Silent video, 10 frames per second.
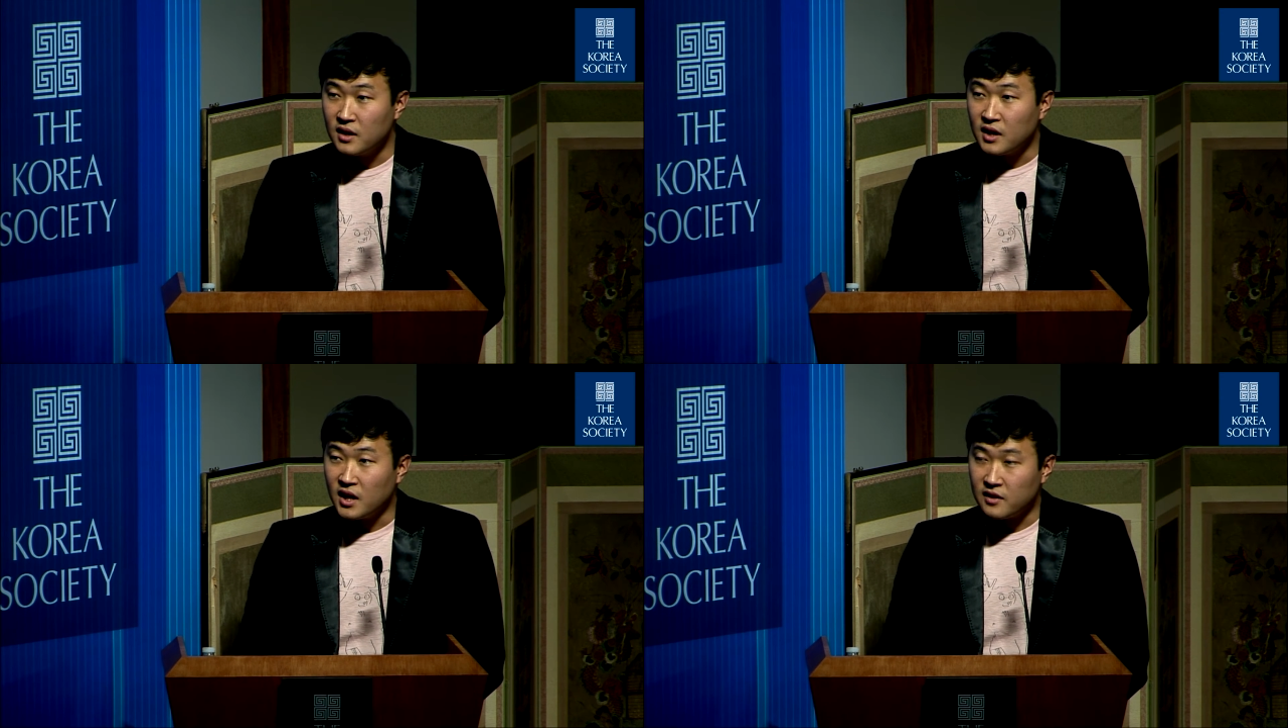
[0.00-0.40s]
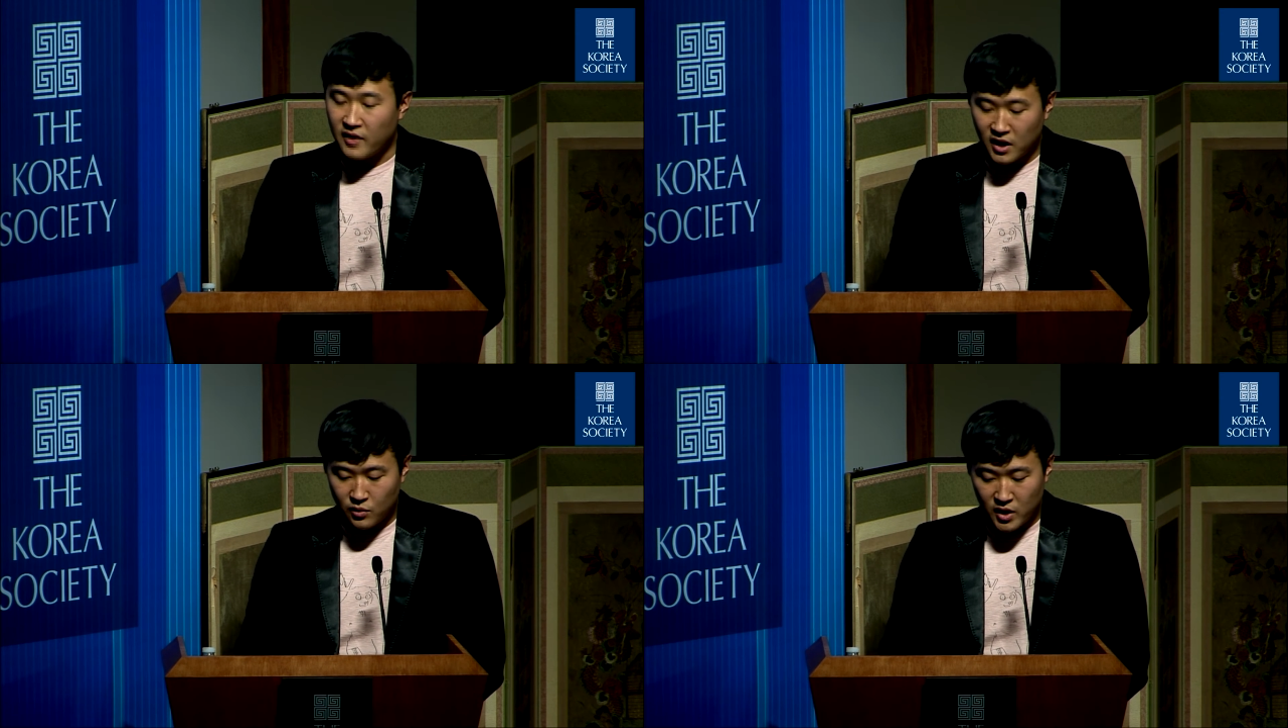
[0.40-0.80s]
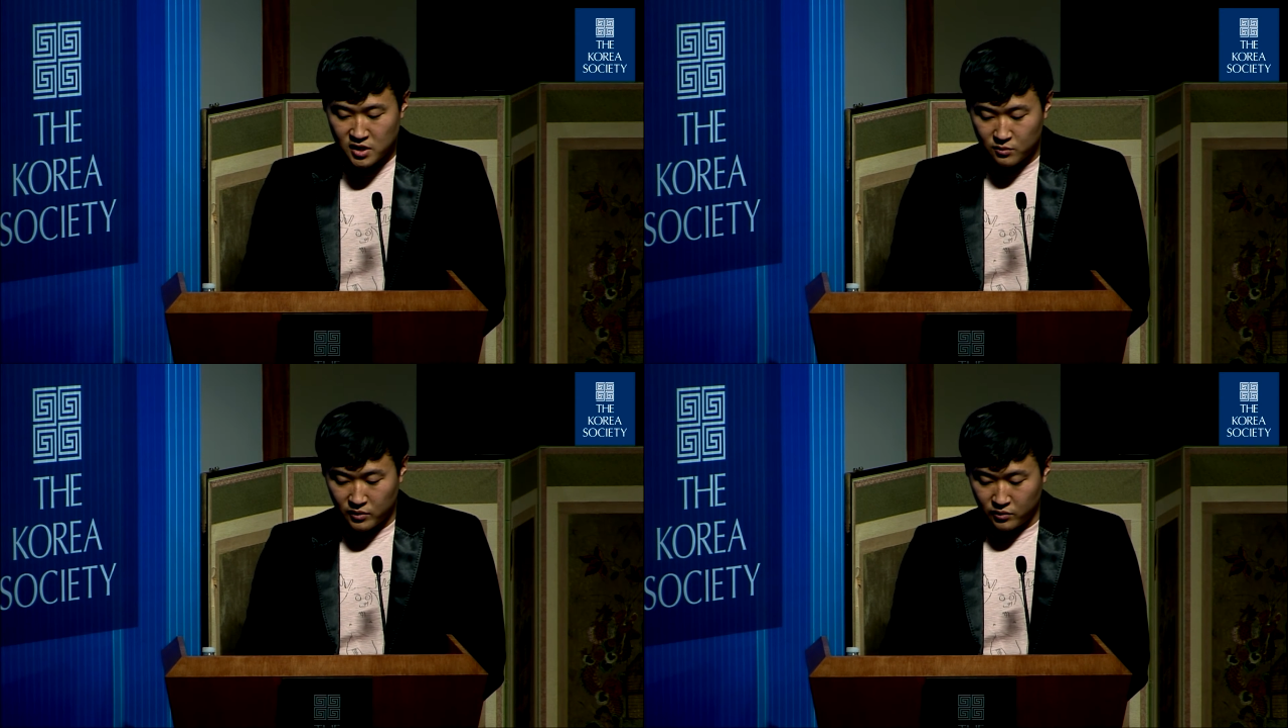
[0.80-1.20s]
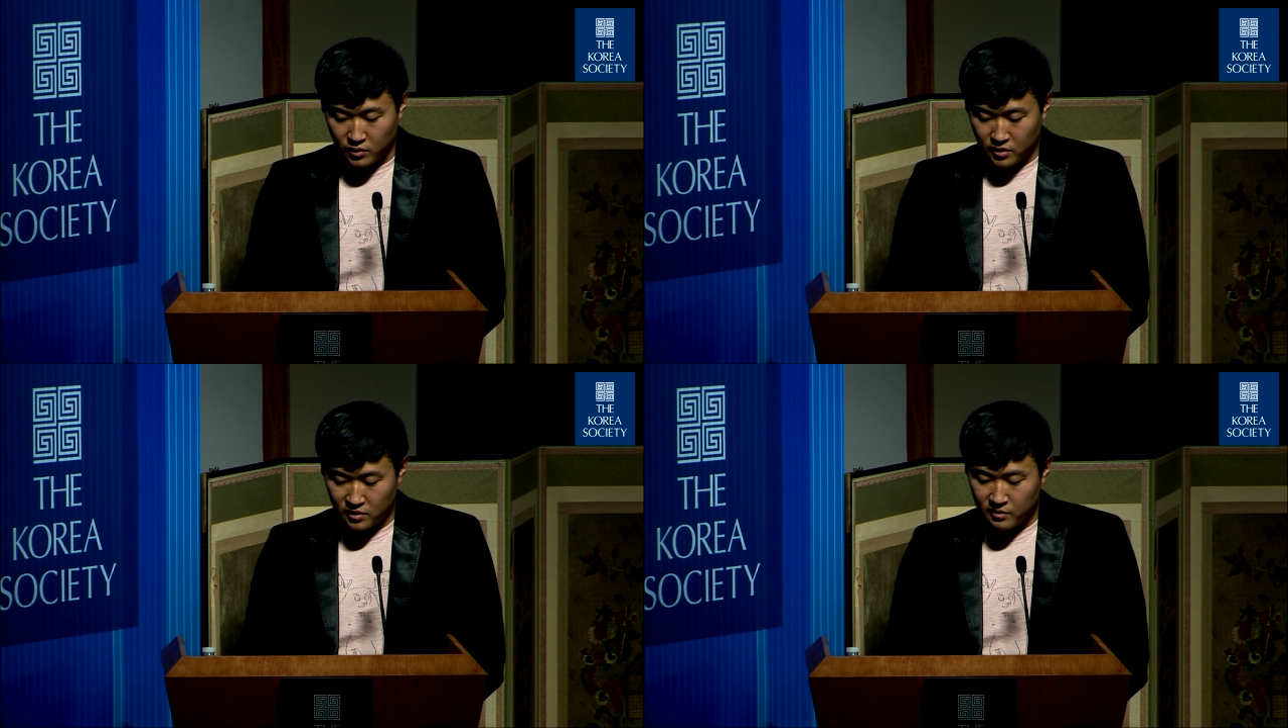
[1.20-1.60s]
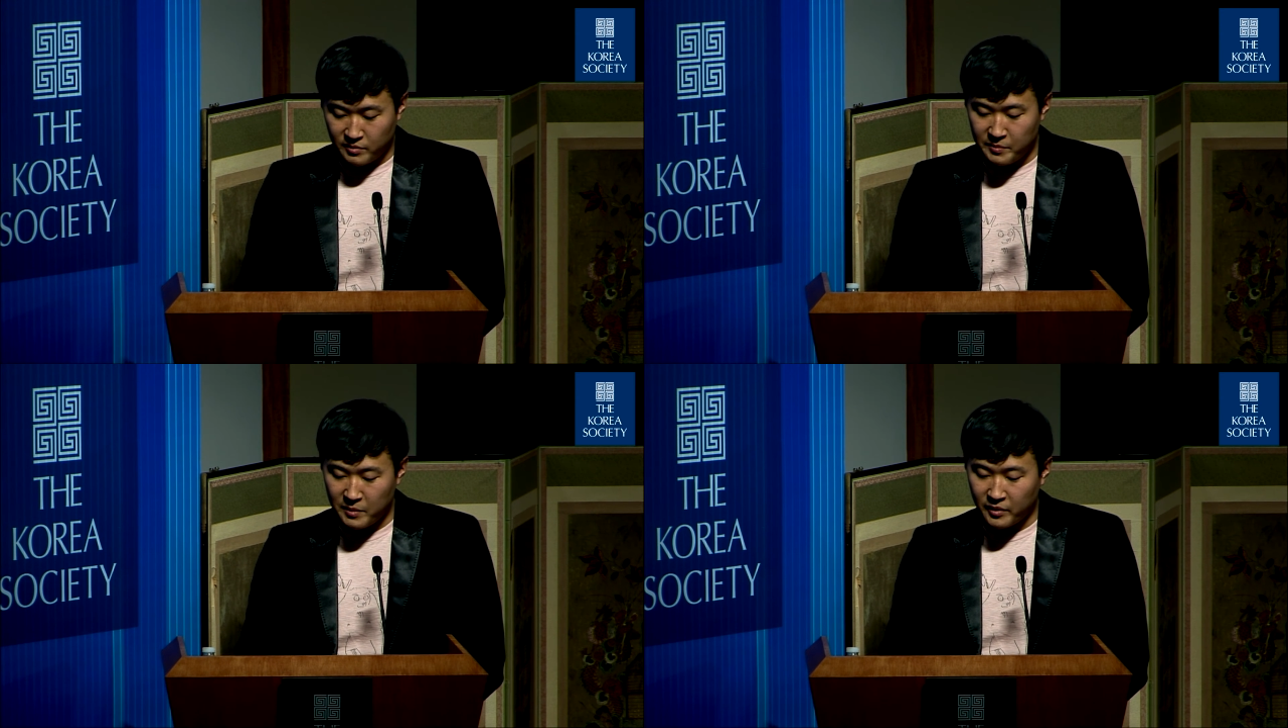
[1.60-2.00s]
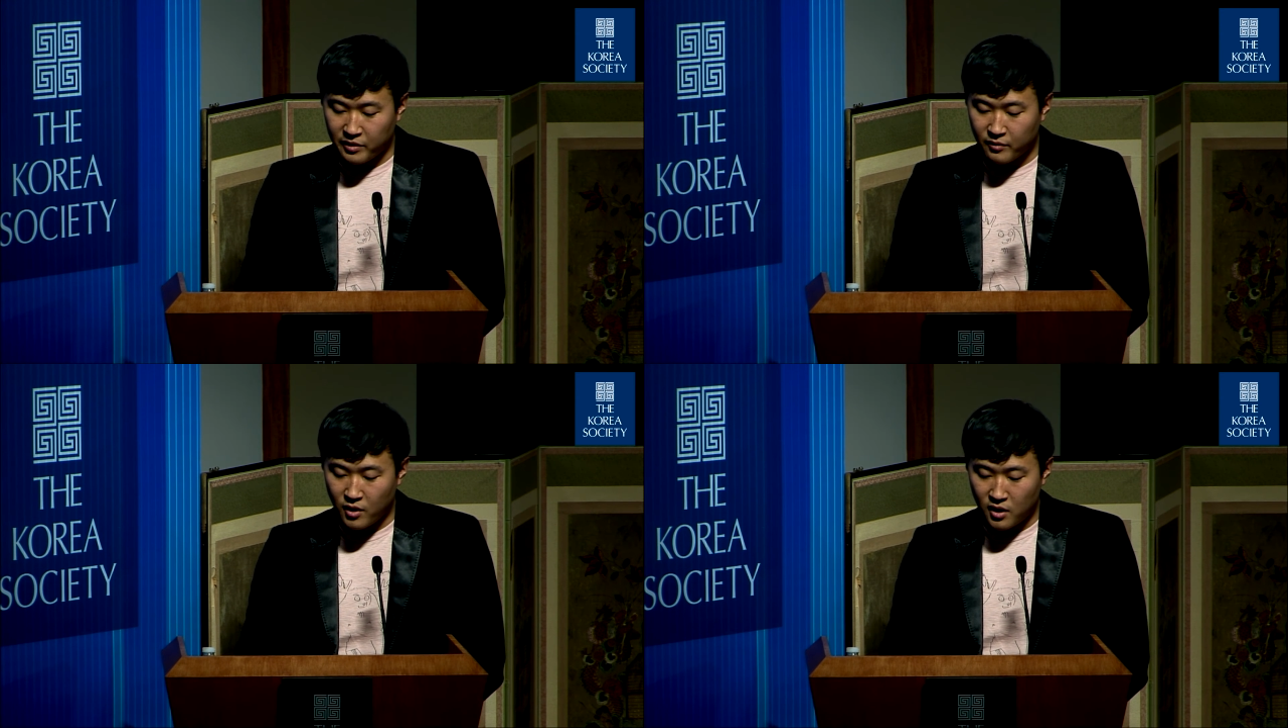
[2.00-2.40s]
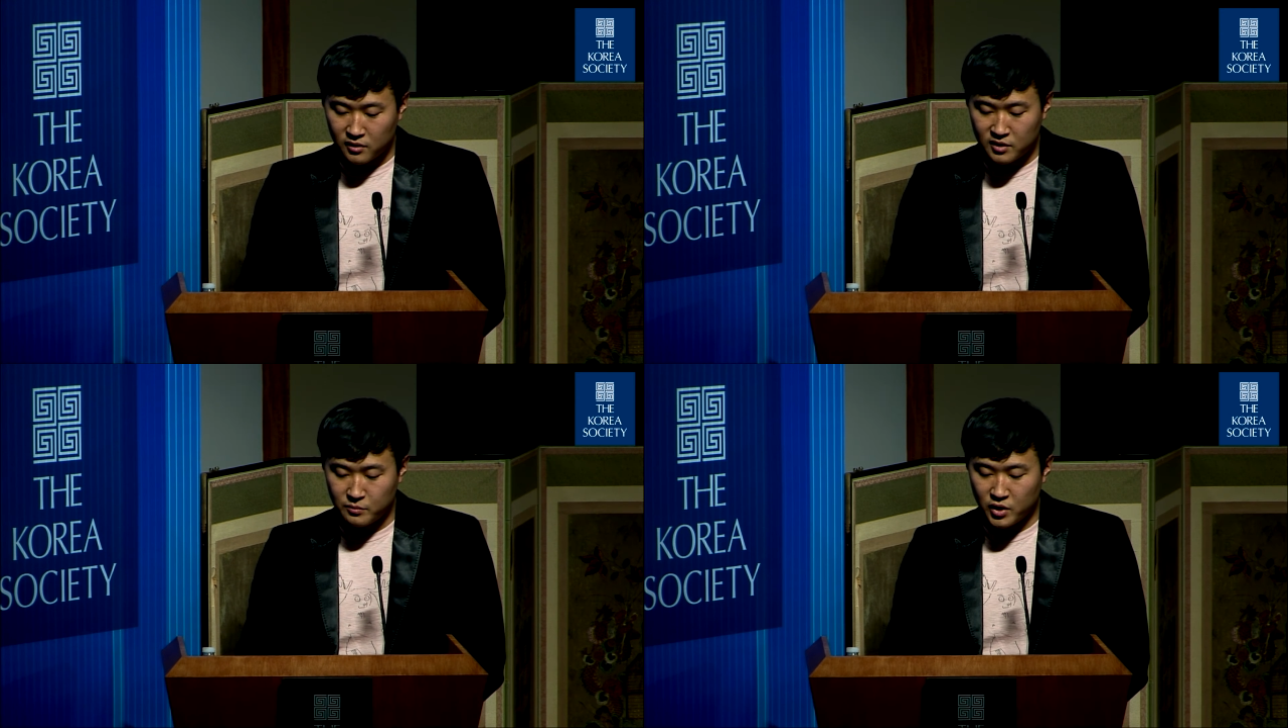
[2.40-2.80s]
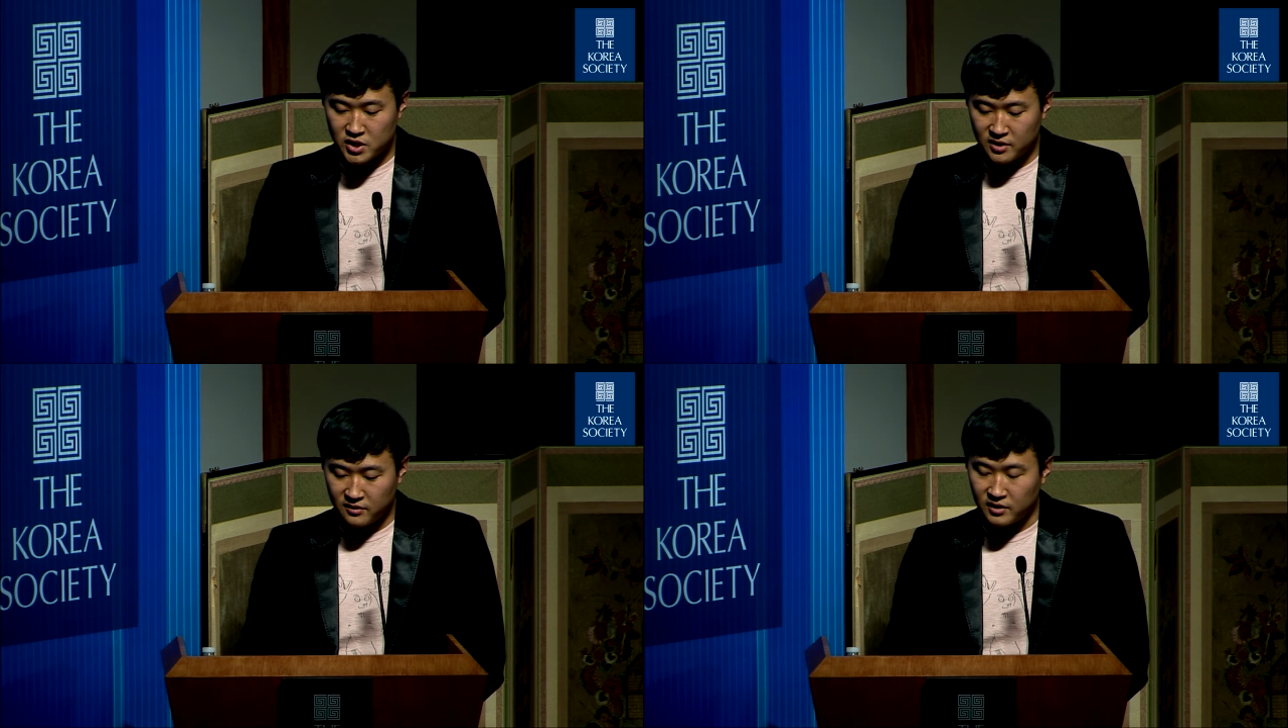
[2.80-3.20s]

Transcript: an evacuation was ordered, but people thronged to bridges